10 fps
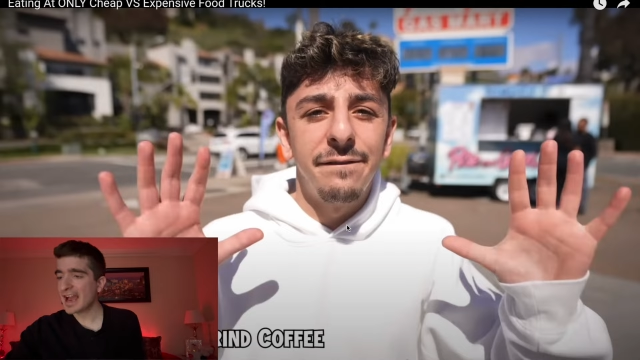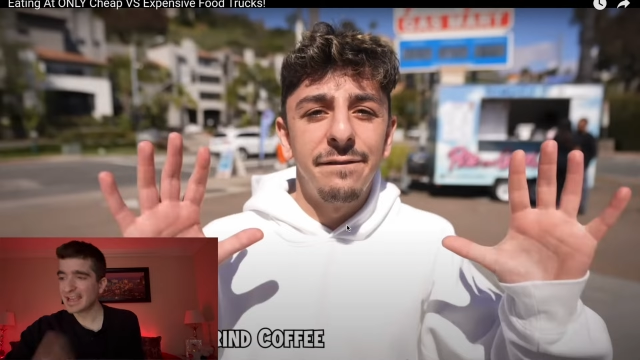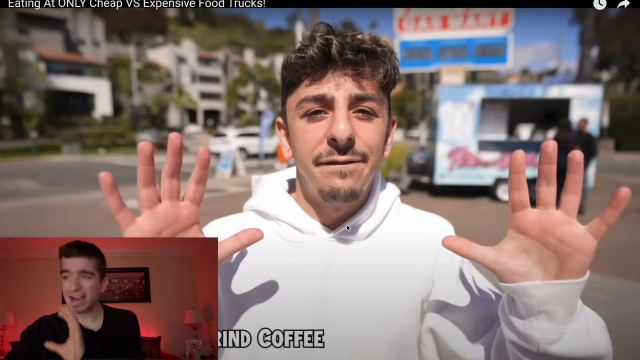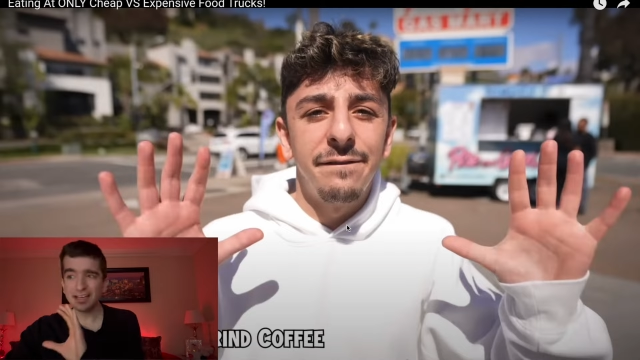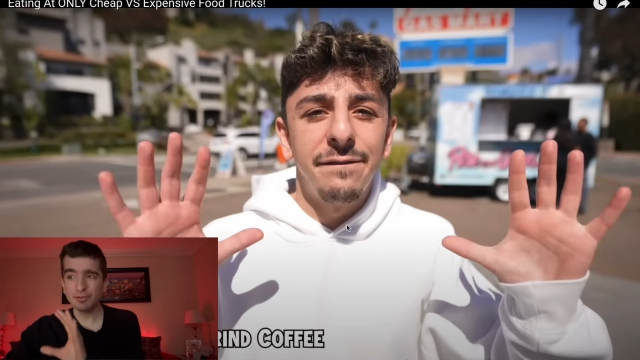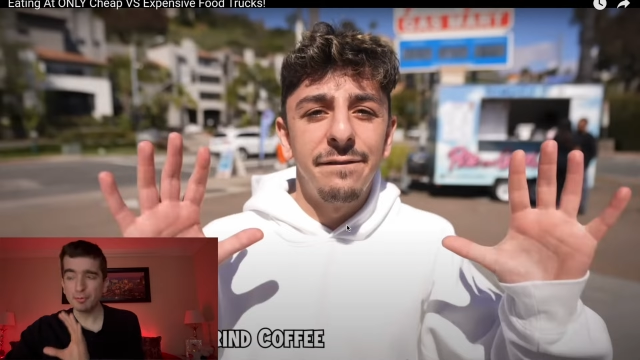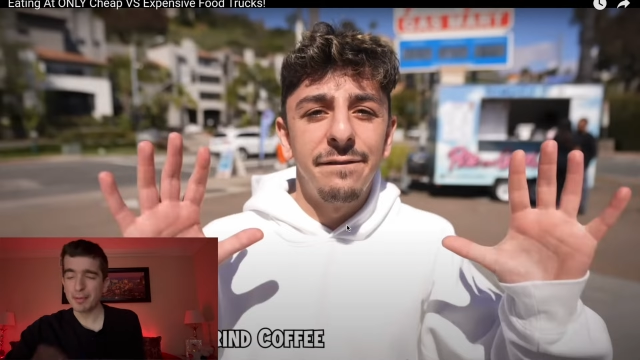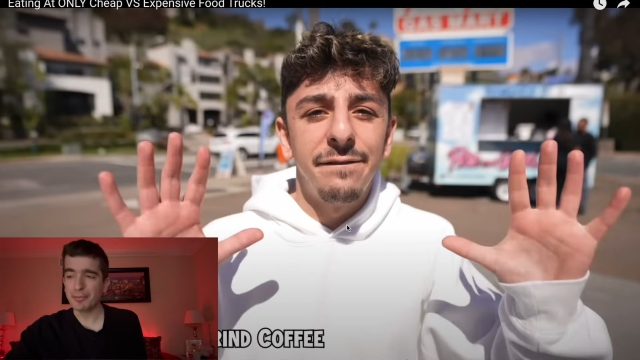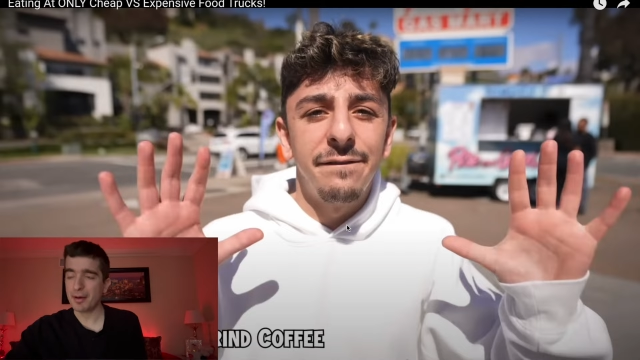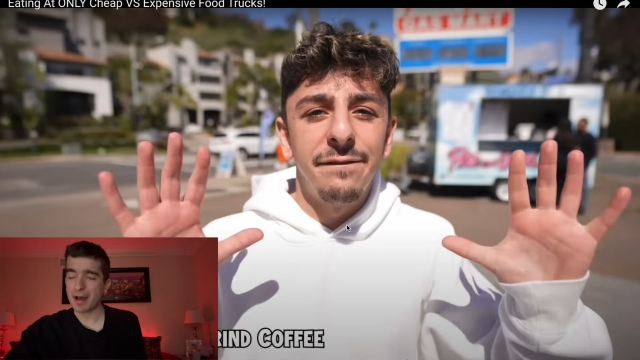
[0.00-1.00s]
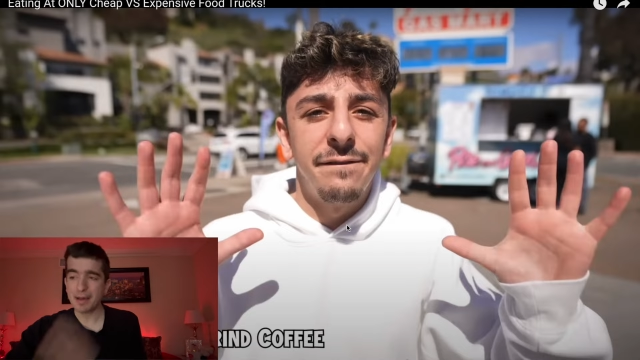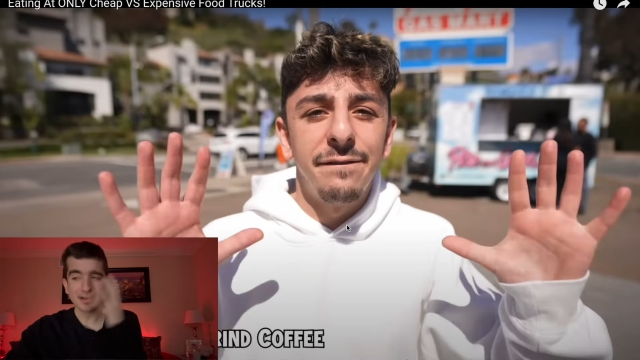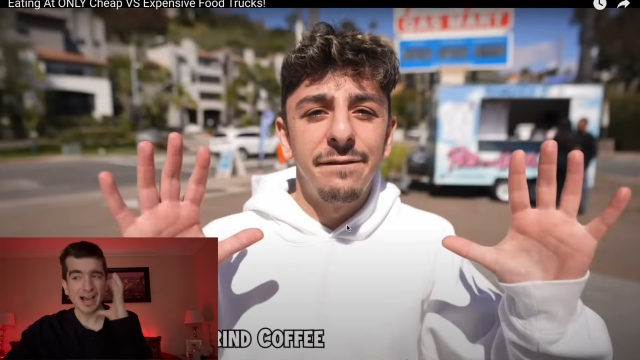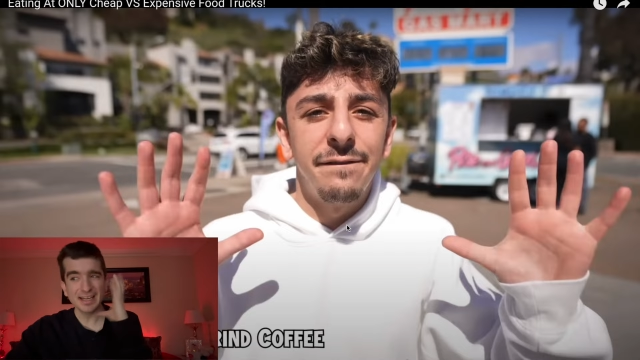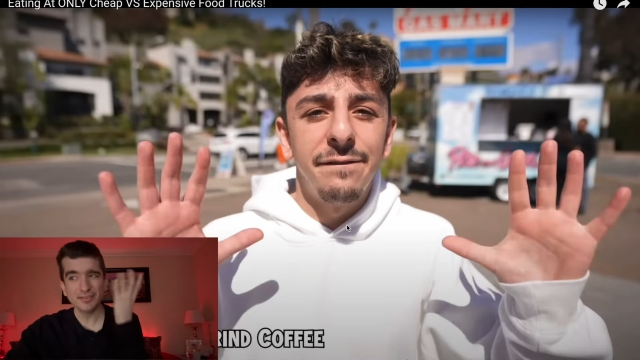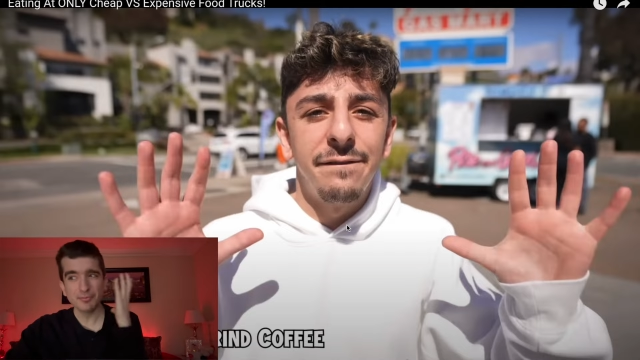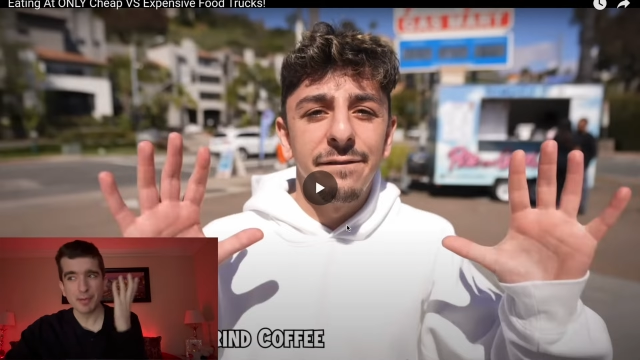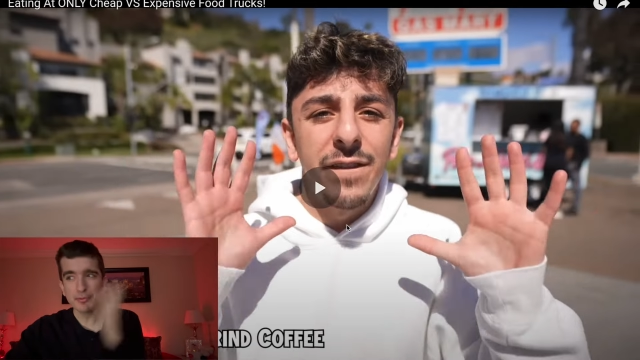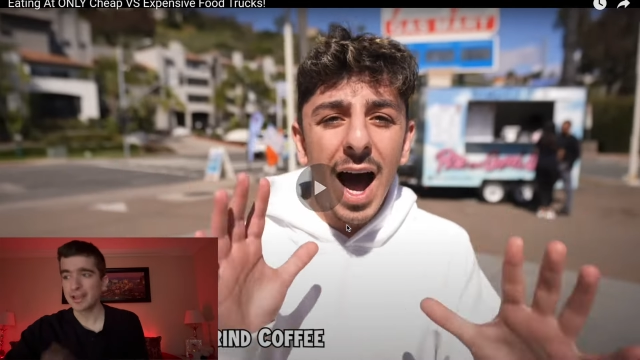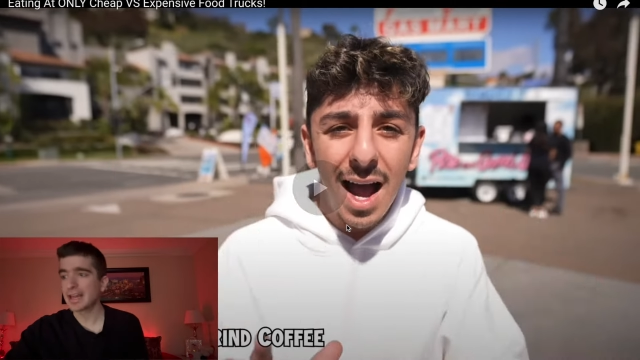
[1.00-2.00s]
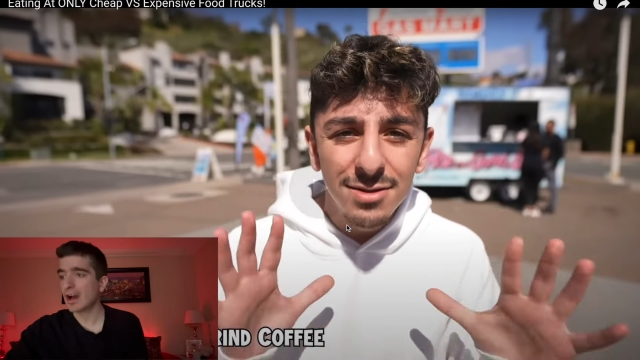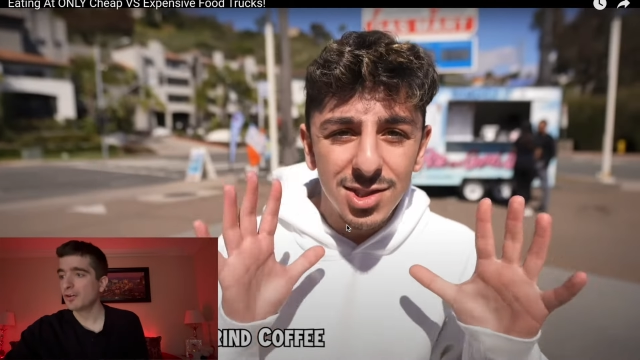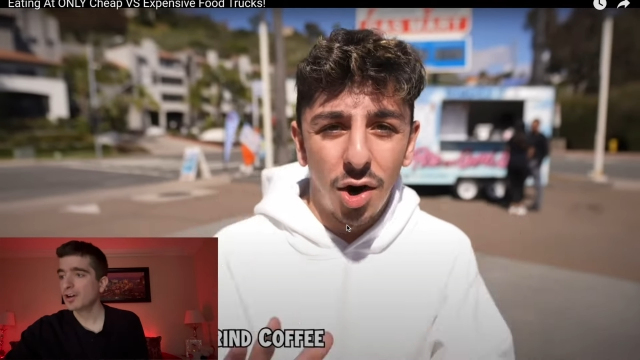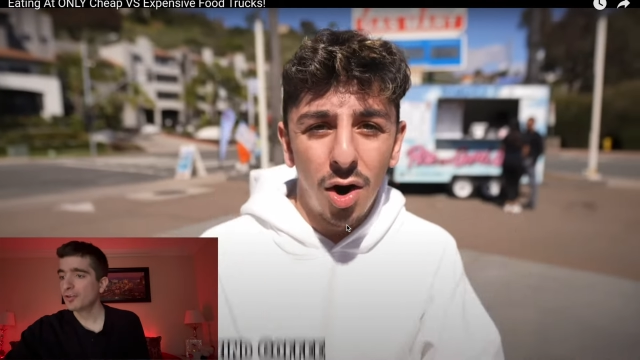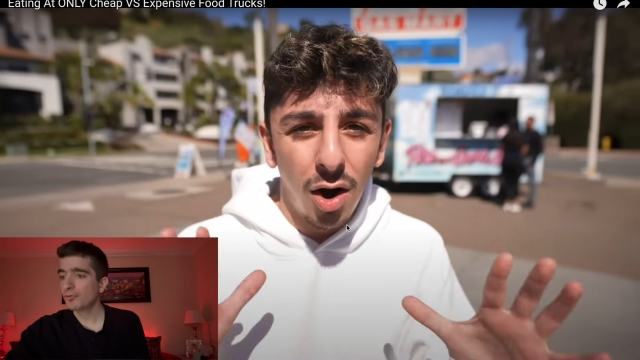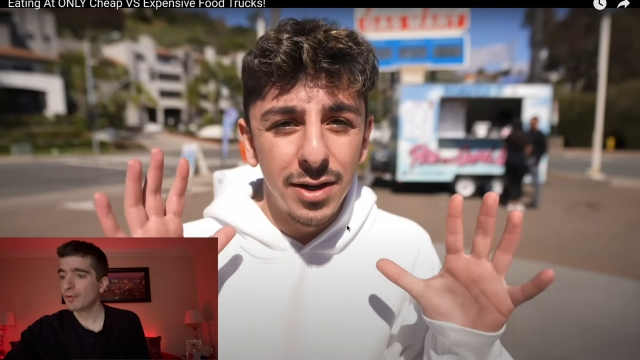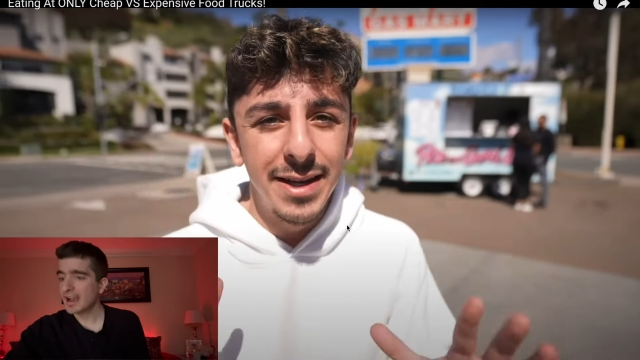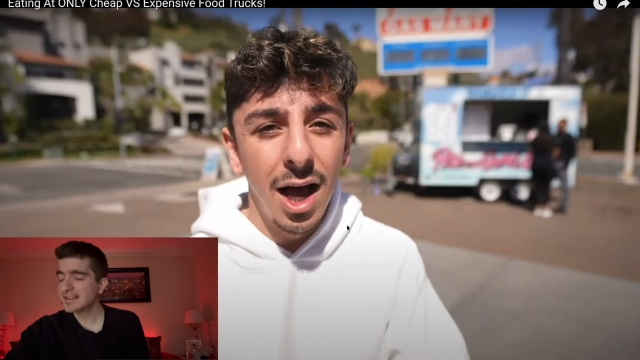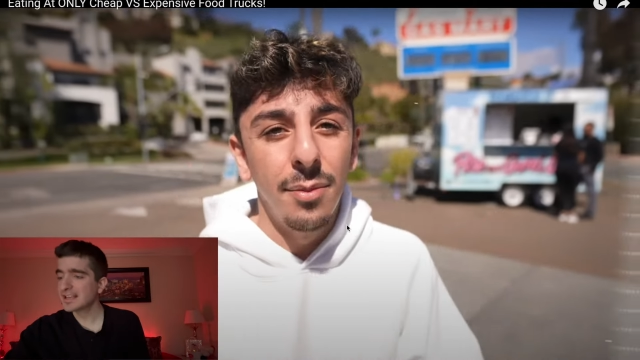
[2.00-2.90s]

Speaker 1: kind of remember. I'm kind of remembering now. Rise